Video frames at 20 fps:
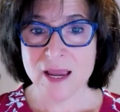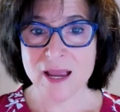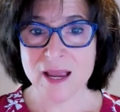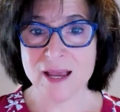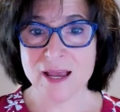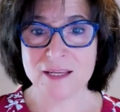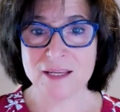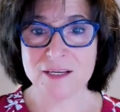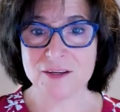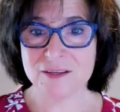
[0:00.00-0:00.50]

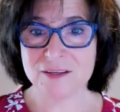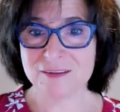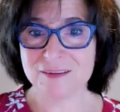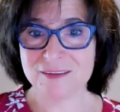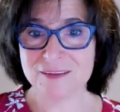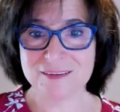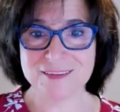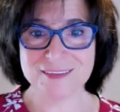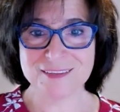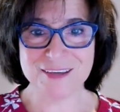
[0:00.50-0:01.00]
And
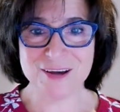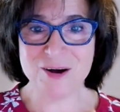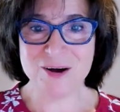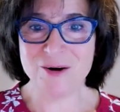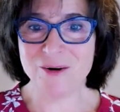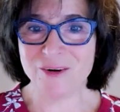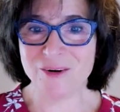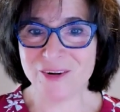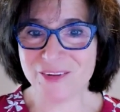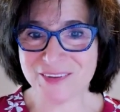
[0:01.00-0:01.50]
the
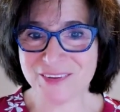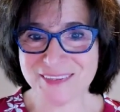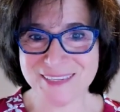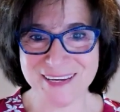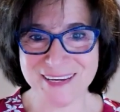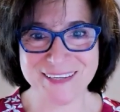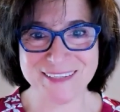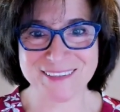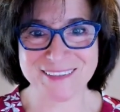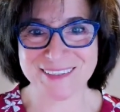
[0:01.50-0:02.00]
whole
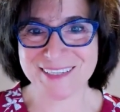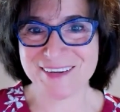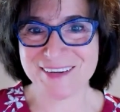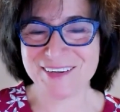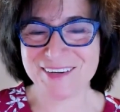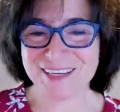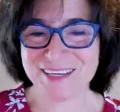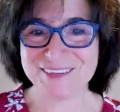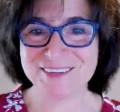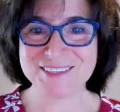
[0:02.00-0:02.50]
thing
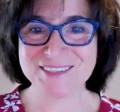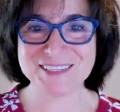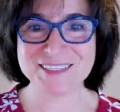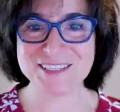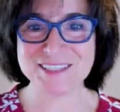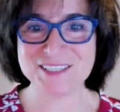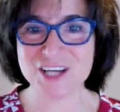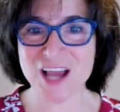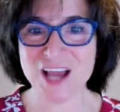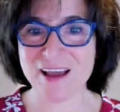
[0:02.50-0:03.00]

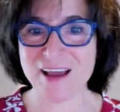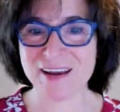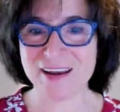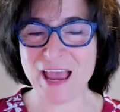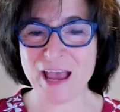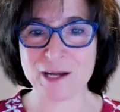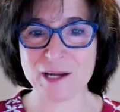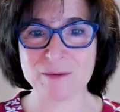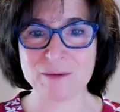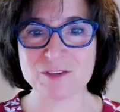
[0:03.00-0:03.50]
accuses John
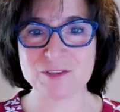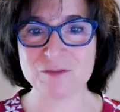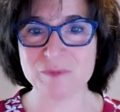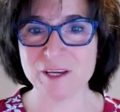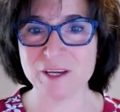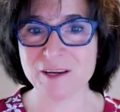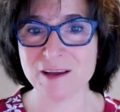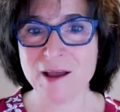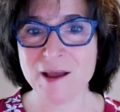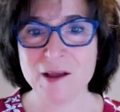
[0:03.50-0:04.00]
Adams of
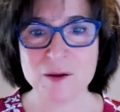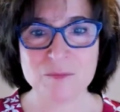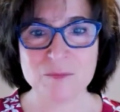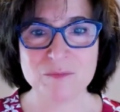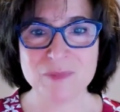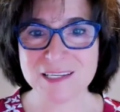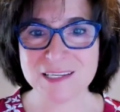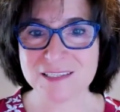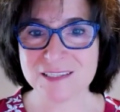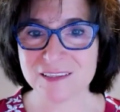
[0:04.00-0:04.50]
being
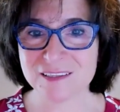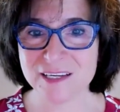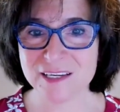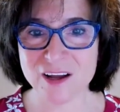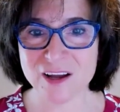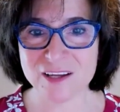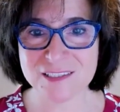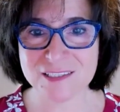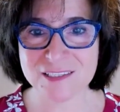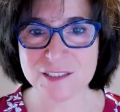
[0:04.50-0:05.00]
mentally
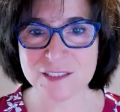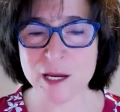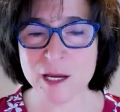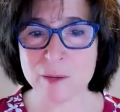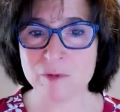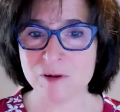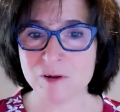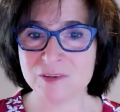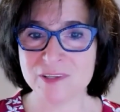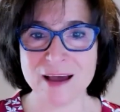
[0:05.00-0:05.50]

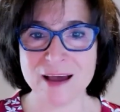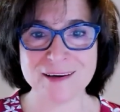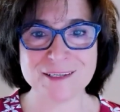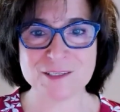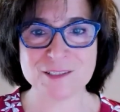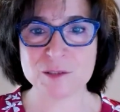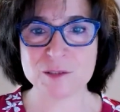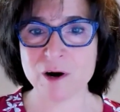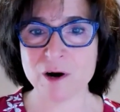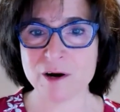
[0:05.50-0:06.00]
unstable, not
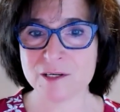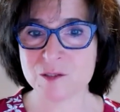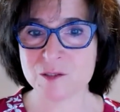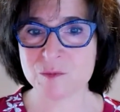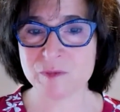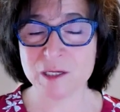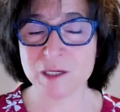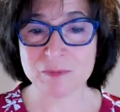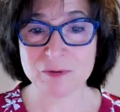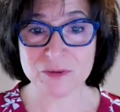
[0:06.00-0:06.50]
as smart as
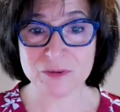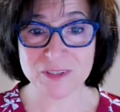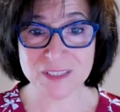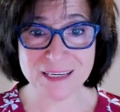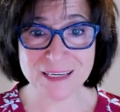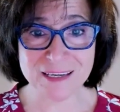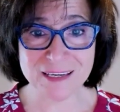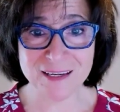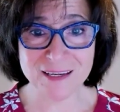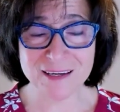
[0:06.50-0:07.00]
people
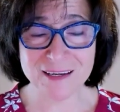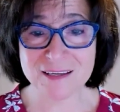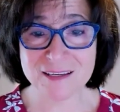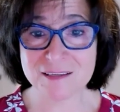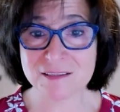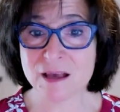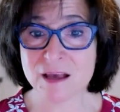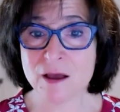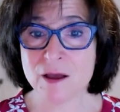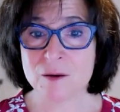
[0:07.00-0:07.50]
think he
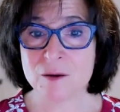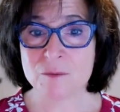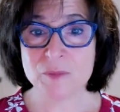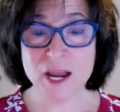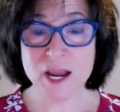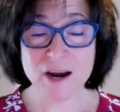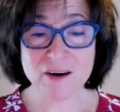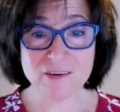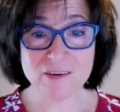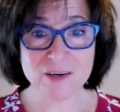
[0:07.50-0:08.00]
is,
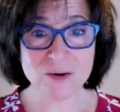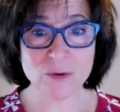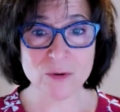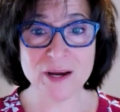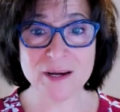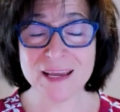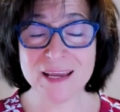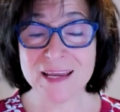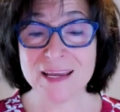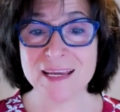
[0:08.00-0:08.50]

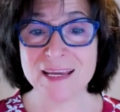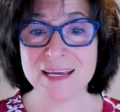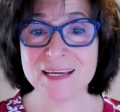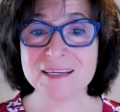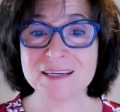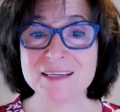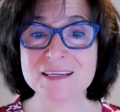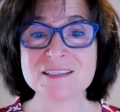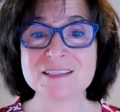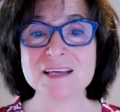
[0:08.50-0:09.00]
paranoid.
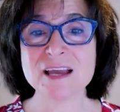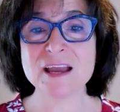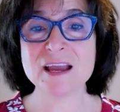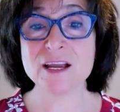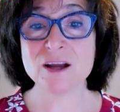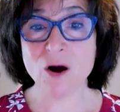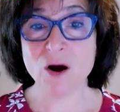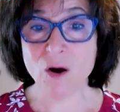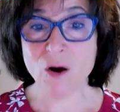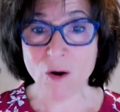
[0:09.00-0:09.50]
It is
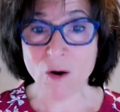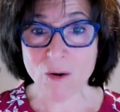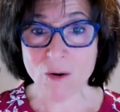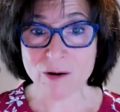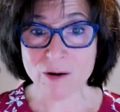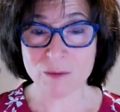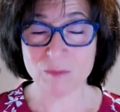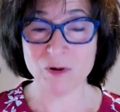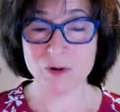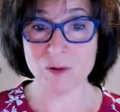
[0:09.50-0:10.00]
a
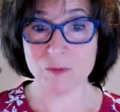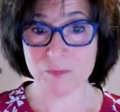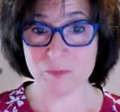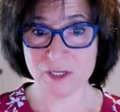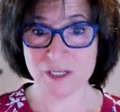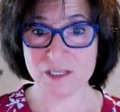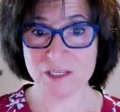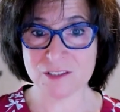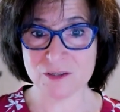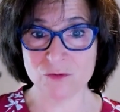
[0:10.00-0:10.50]
horrible
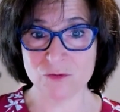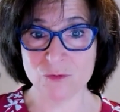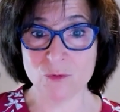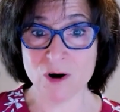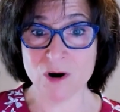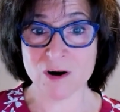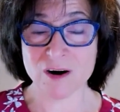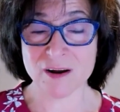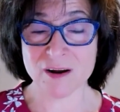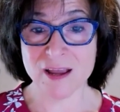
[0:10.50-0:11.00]
piece of
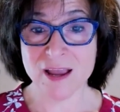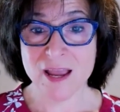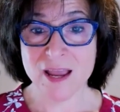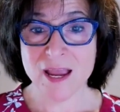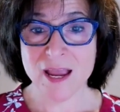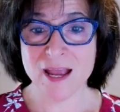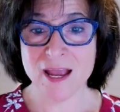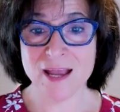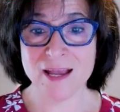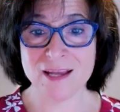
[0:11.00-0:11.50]
work.
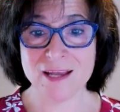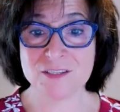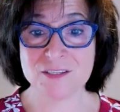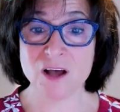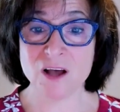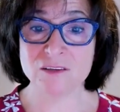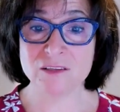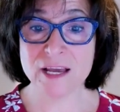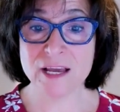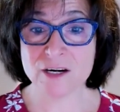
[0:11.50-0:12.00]
And
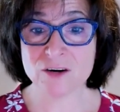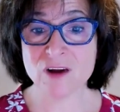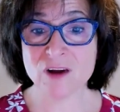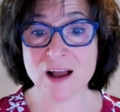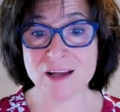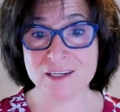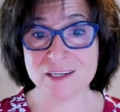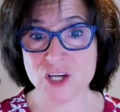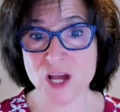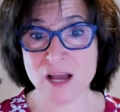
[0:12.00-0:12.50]
later
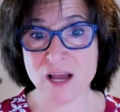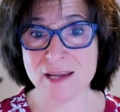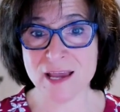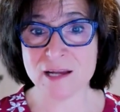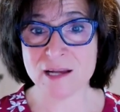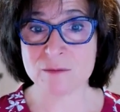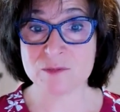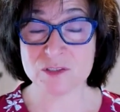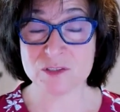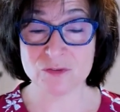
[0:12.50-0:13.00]
on, John
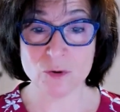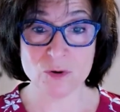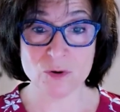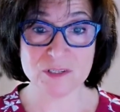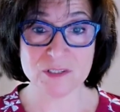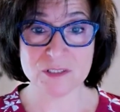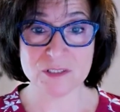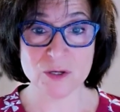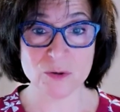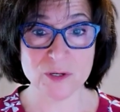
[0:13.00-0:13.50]
Adams, of
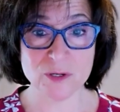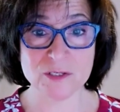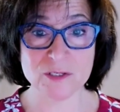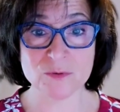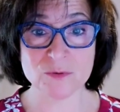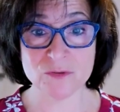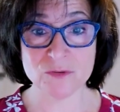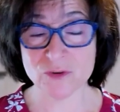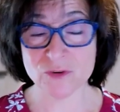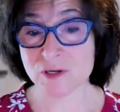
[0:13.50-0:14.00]
course, is going
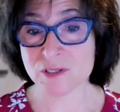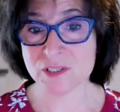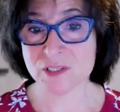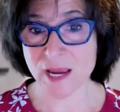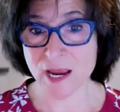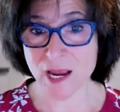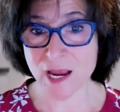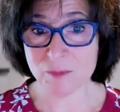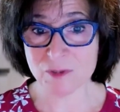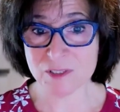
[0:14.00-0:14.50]
to refer to
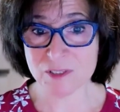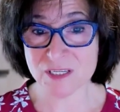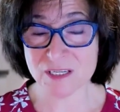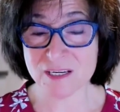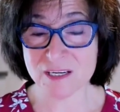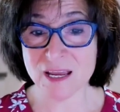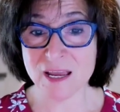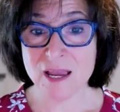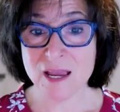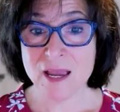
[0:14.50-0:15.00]

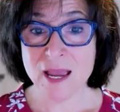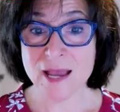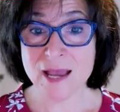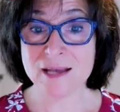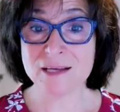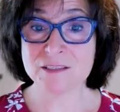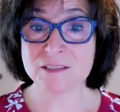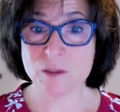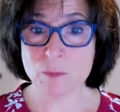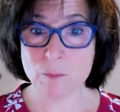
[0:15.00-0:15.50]
Hamilton
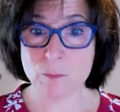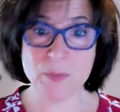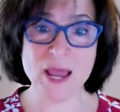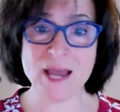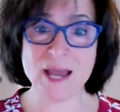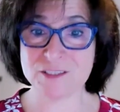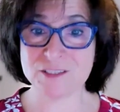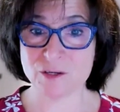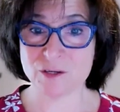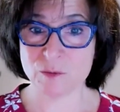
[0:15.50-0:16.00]
as the
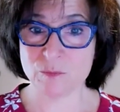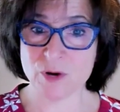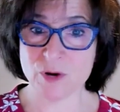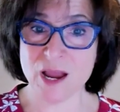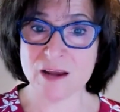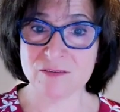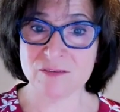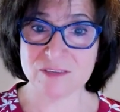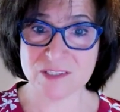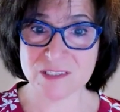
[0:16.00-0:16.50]
bastard
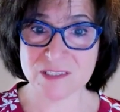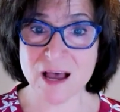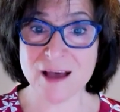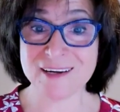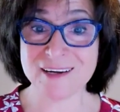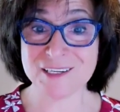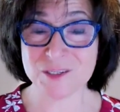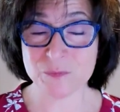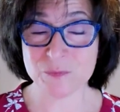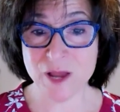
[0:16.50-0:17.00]
brat of a
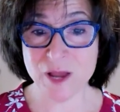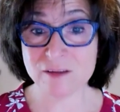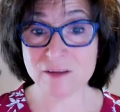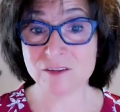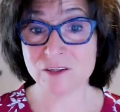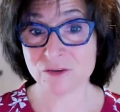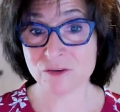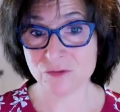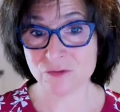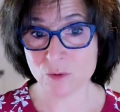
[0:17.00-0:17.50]
Scottish
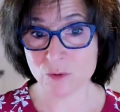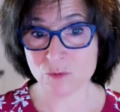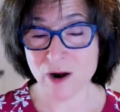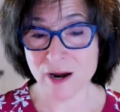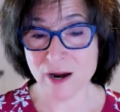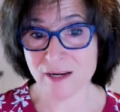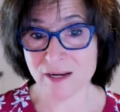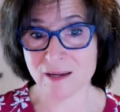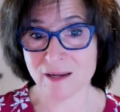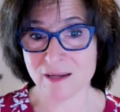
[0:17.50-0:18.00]
peddler for
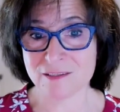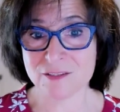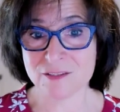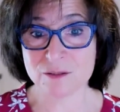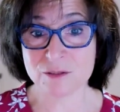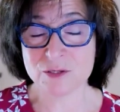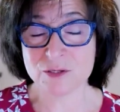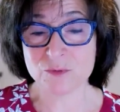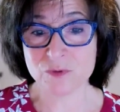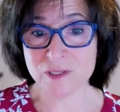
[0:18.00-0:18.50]
writing it. So
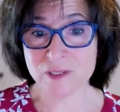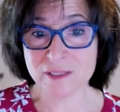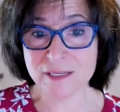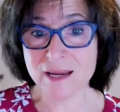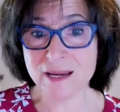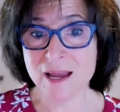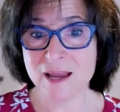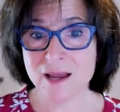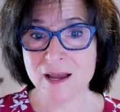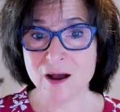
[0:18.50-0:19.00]
it's a
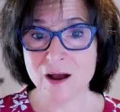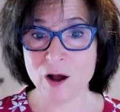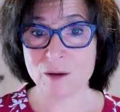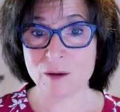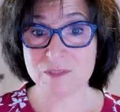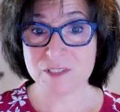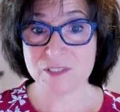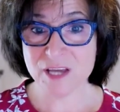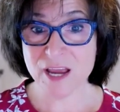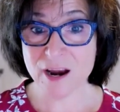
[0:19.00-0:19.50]
really
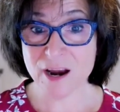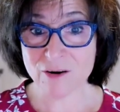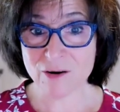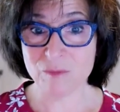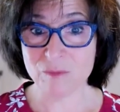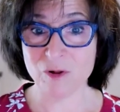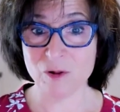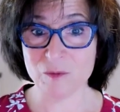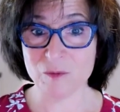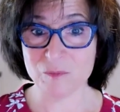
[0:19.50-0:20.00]

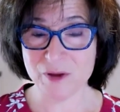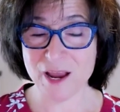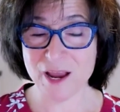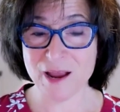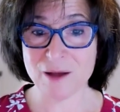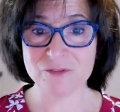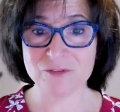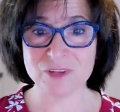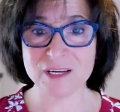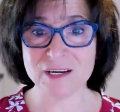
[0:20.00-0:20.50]
terrible
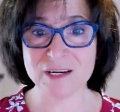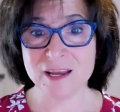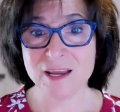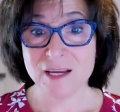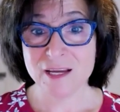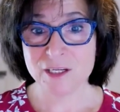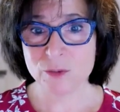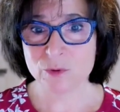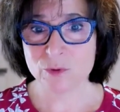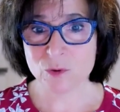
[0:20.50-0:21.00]
pamphlet.
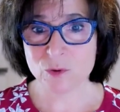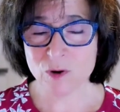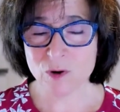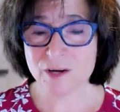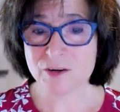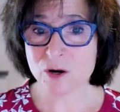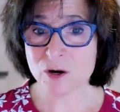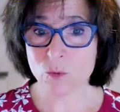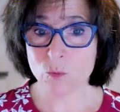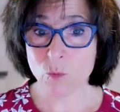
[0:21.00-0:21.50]
You would
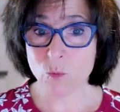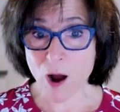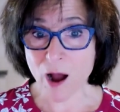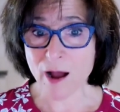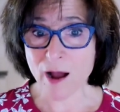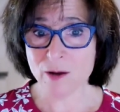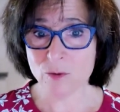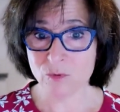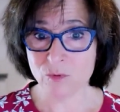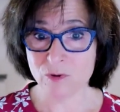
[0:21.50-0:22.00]
wonder,
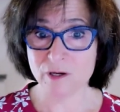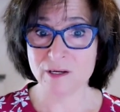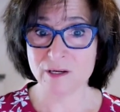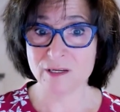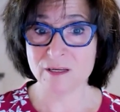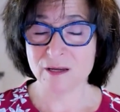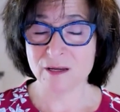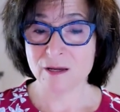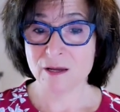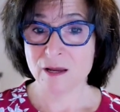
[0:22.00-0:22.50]
why
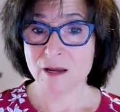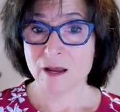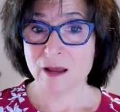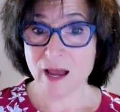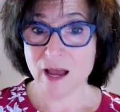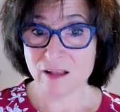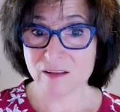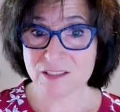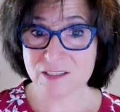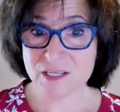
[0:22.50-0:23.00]
would
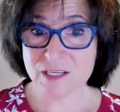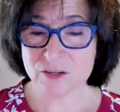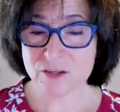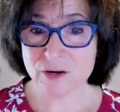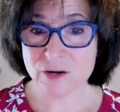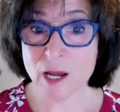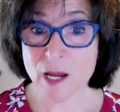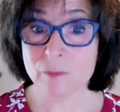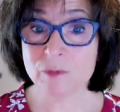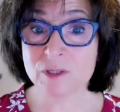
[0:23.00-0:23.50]

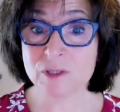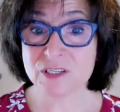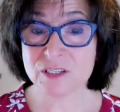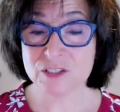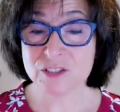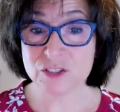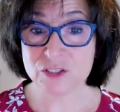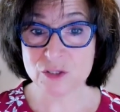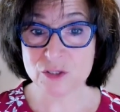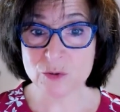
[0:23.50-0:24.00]
Alexander
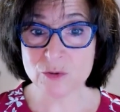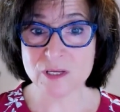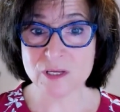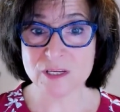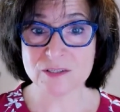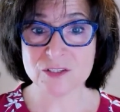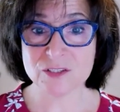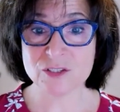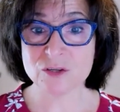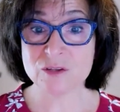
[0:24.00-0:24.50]
Hamilton do
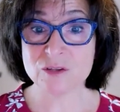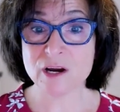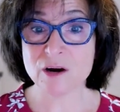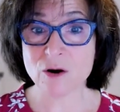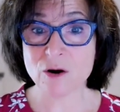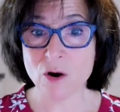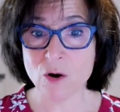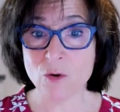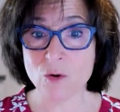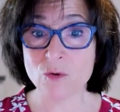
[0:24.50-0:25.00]
this to
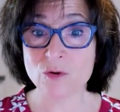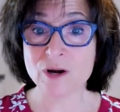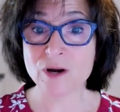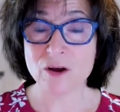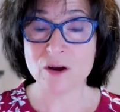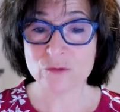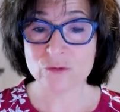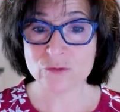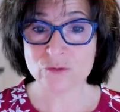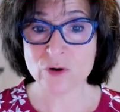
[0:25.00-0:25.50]
their
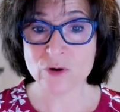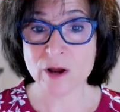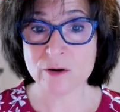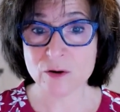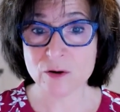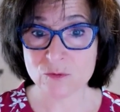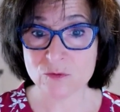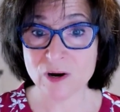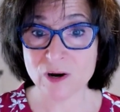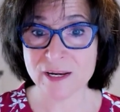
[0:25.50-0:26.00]
own
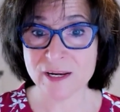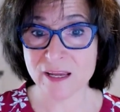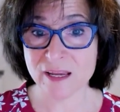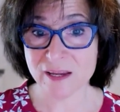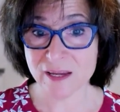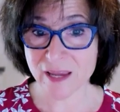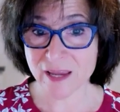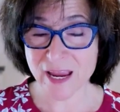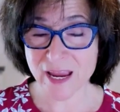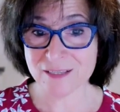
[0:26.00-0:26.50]

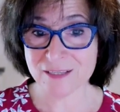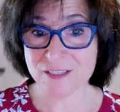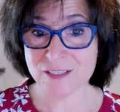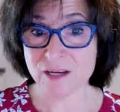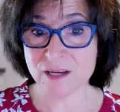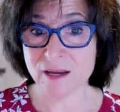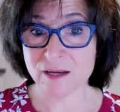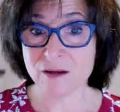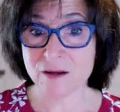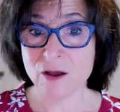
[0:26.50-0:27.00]
front-running
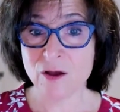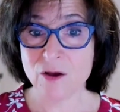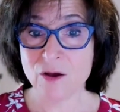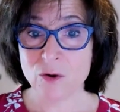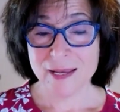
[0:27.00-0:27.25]
candidate?